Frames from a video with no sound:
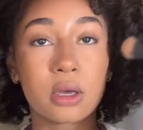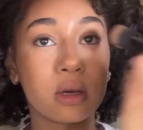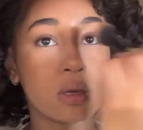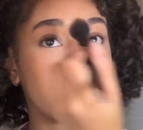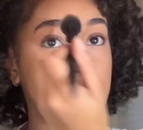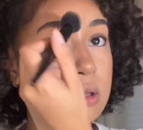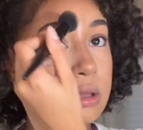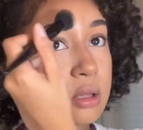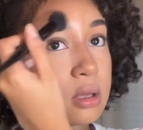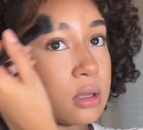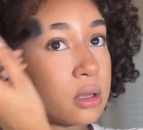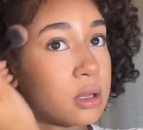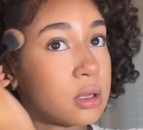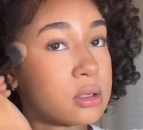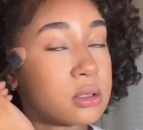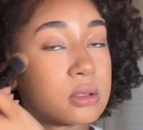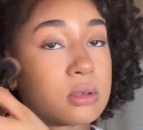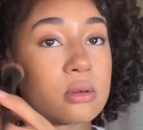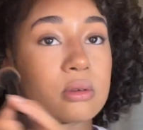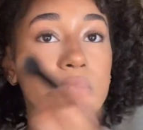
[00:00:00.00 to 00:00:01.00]
So then I
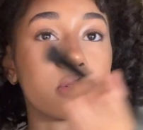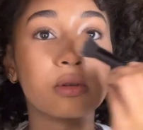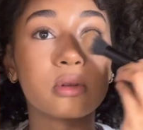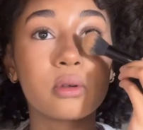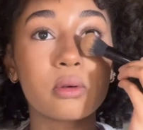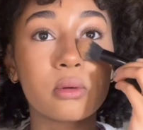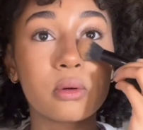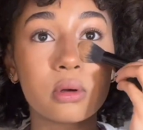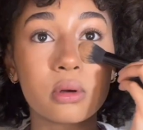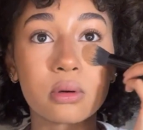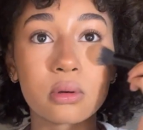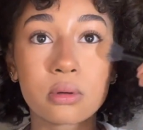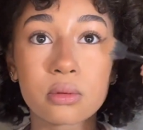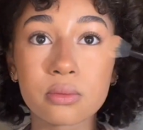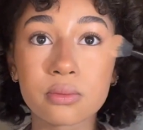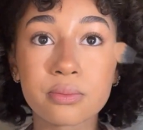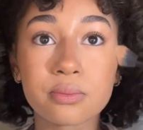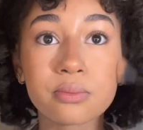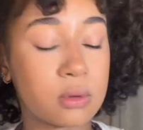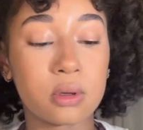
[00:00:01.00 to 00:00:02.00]
just go through,
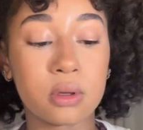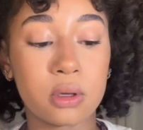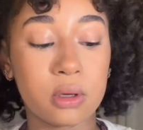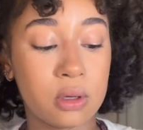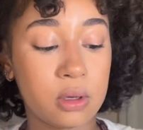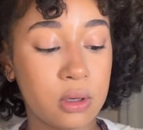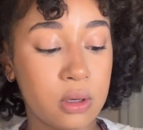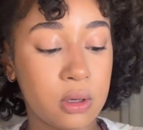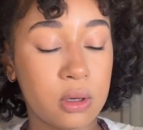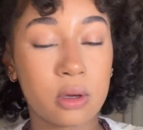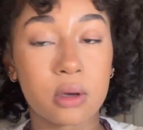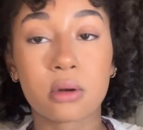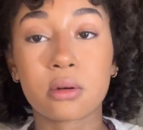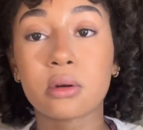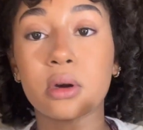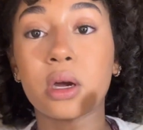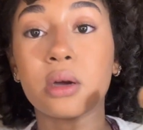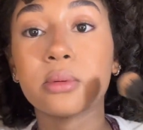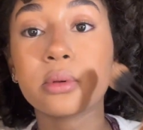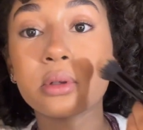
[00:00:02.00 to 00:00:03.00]

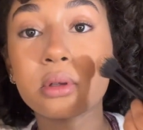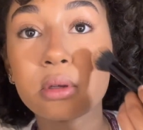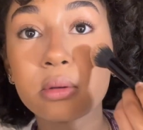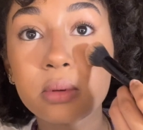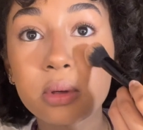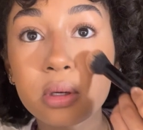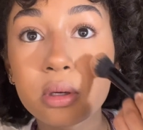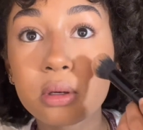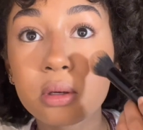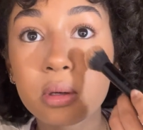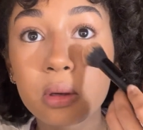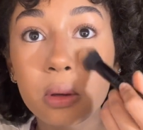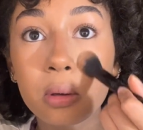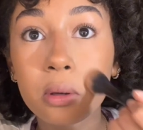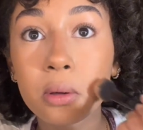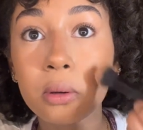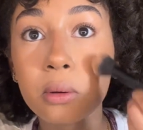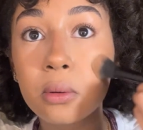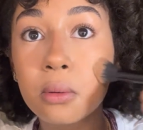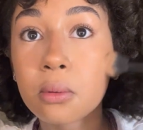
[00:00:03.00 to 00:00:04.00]
grab a little bit
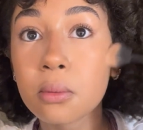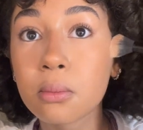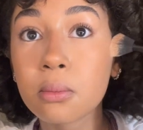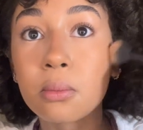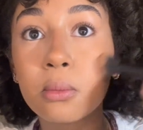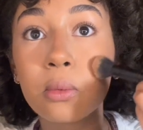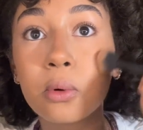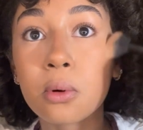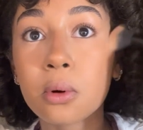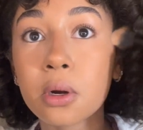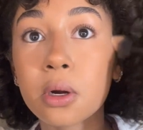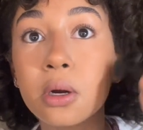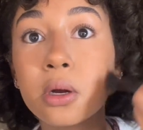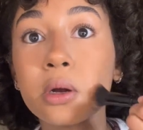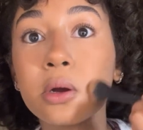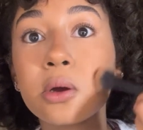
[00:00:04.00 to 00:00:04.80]
more,